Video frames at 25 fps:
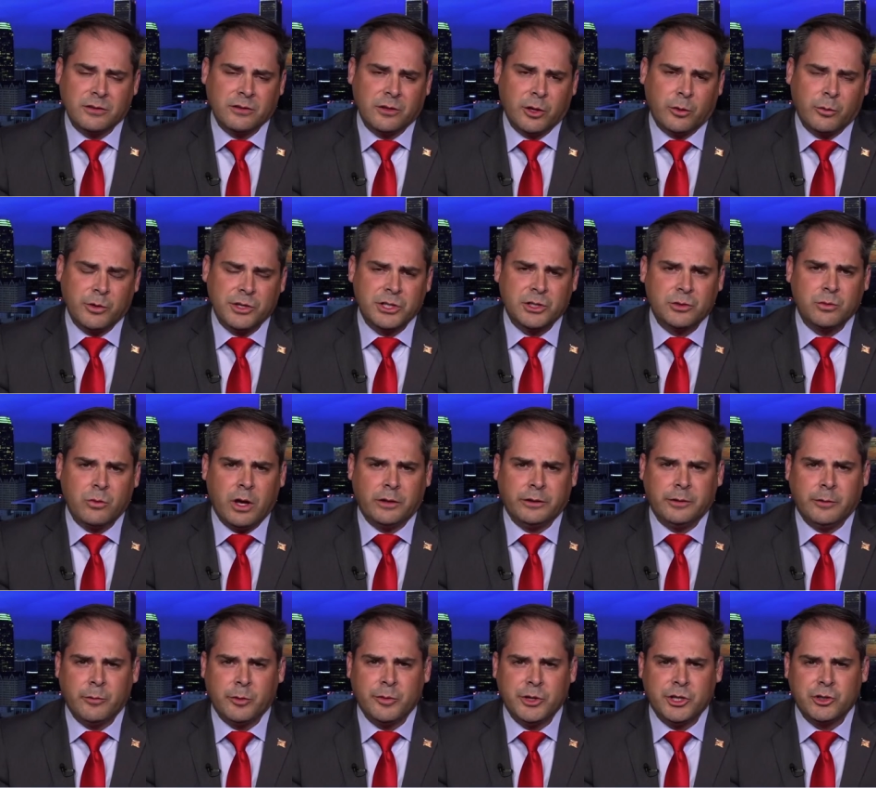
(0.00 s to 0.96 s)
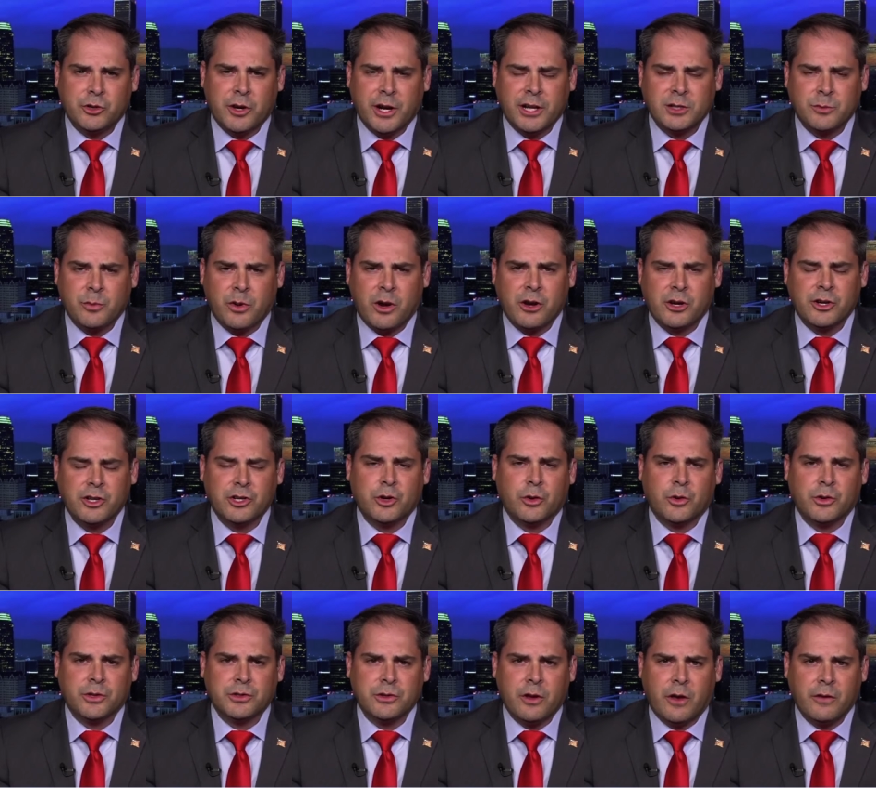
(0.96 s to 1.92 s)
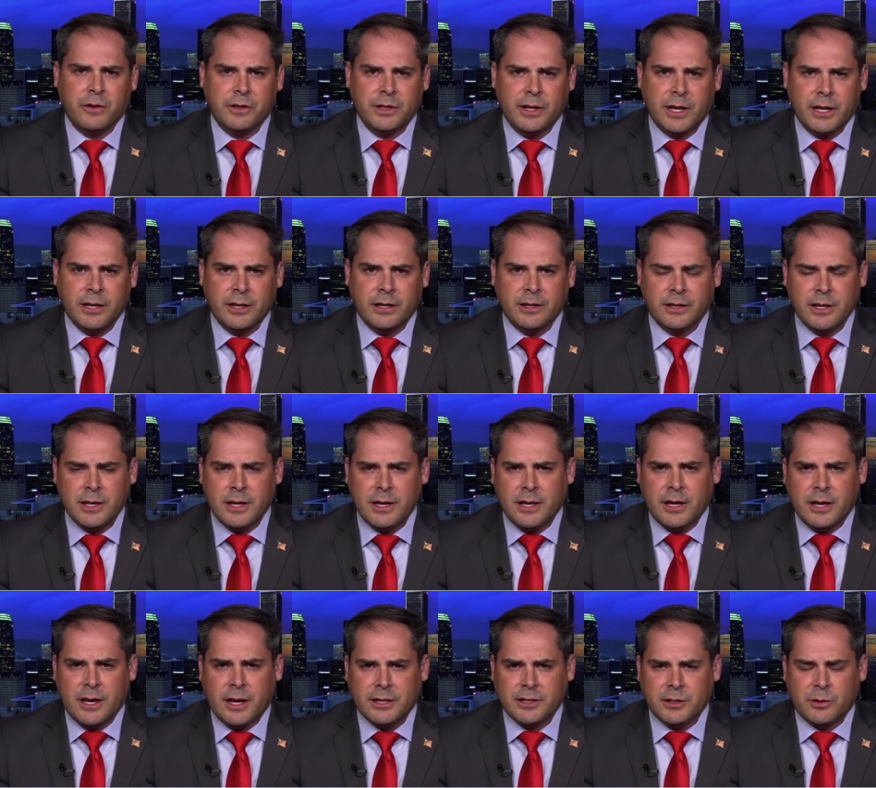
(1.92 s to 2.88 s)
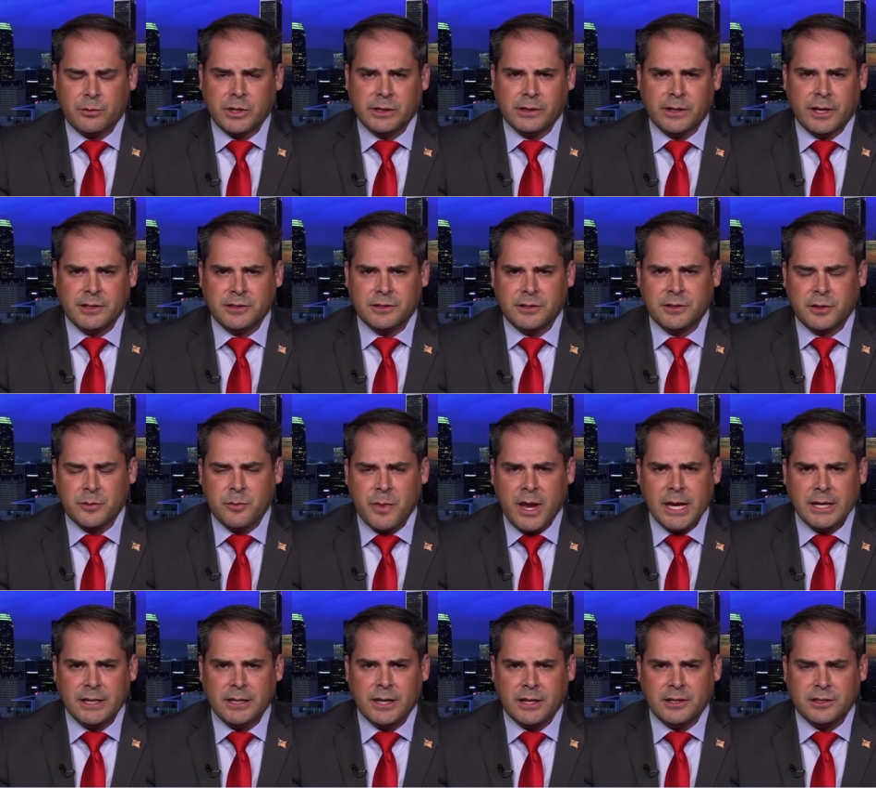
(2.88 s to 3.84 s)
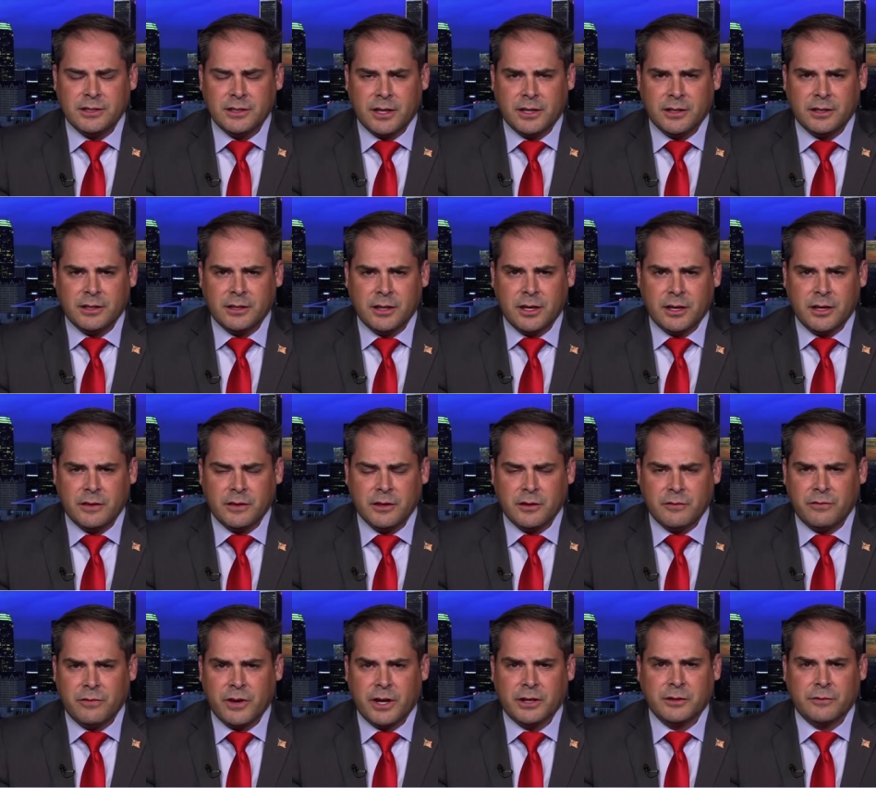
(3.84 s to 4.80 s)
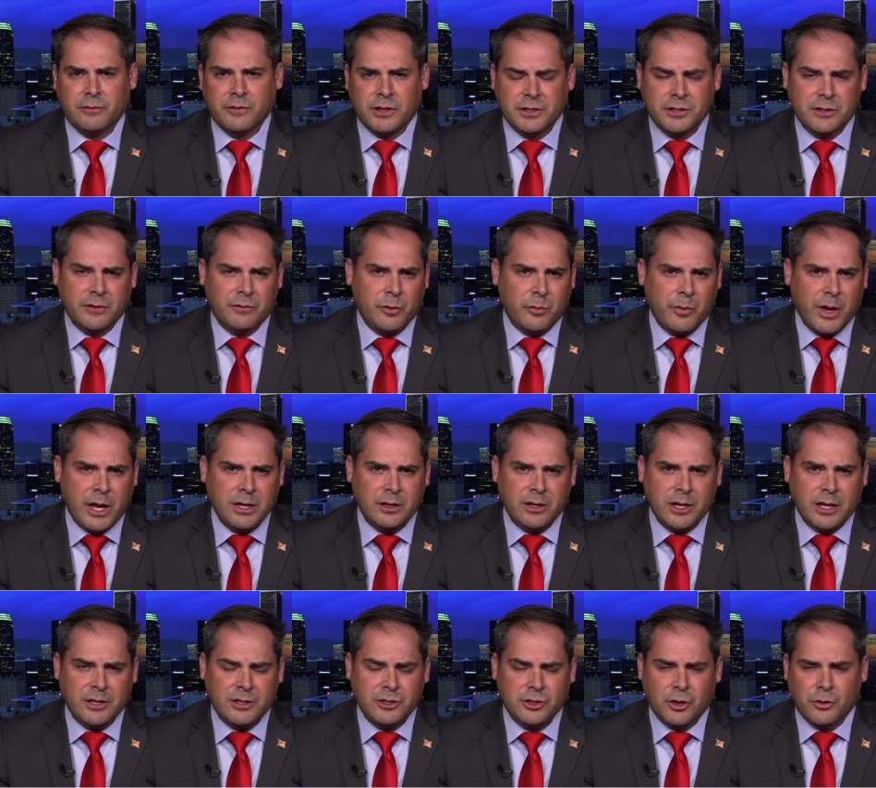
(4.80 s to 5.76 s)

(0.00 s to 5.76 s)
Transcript: And look, we just want them to be transparent. Show us all the data as it relates to the mandates and the effectiveness of the mandates.